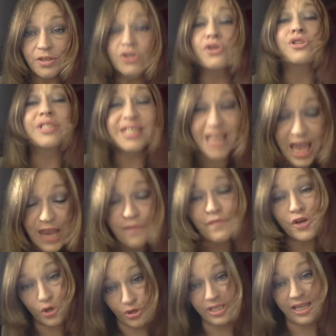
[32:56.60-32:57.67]
Your
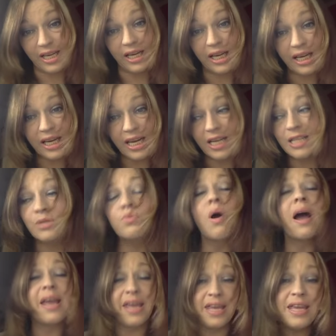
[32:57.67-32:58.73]
Savior did it, and it's
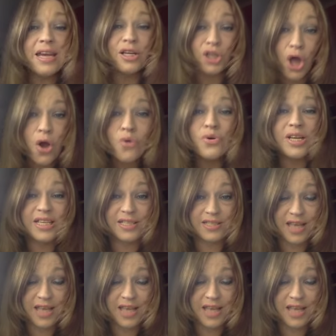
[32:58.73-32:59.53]
why he alone is